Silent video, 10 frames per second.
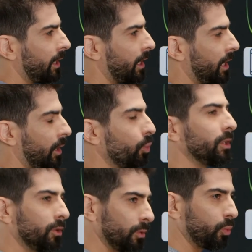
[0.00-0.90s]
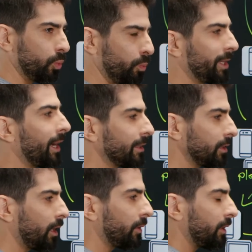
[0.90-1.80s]

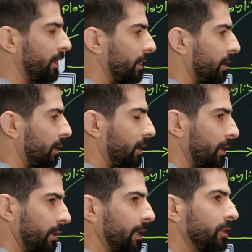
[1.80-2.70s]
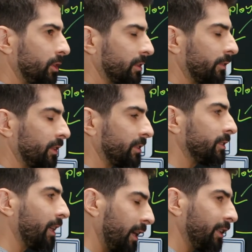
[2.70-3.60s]
Because our engine service
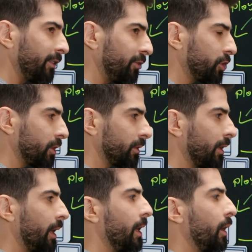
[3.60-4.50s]
is highly efficient,